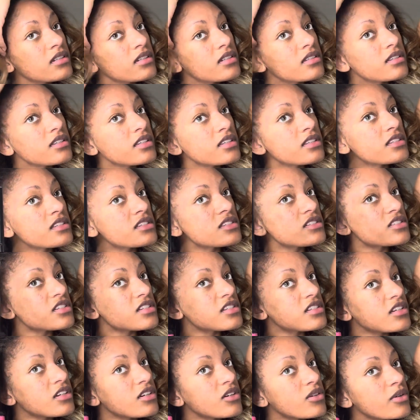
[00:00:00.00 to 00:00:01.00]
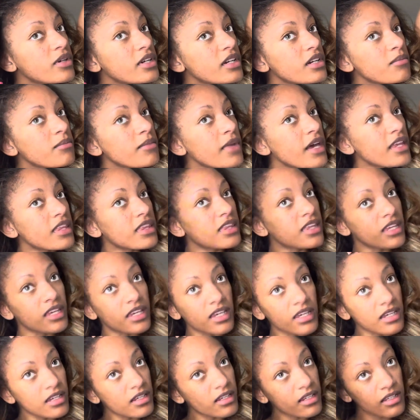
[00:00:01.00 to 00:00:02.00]
This is just a quick
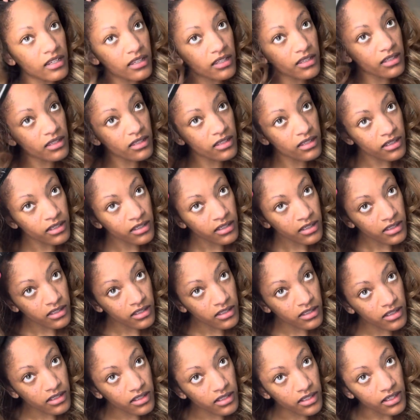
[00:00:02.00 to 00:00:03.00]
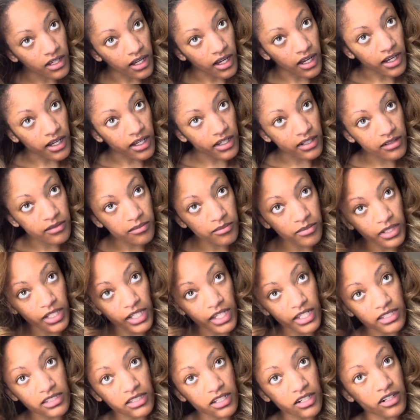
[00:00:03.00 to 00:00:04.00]
method. God
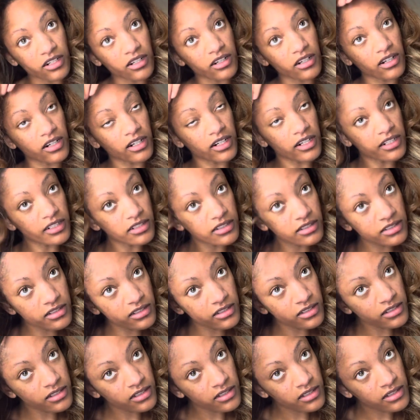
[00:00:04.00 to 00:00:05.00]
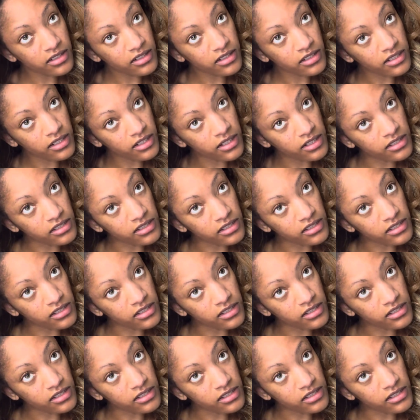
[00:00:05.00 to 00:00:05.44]
bless her heart and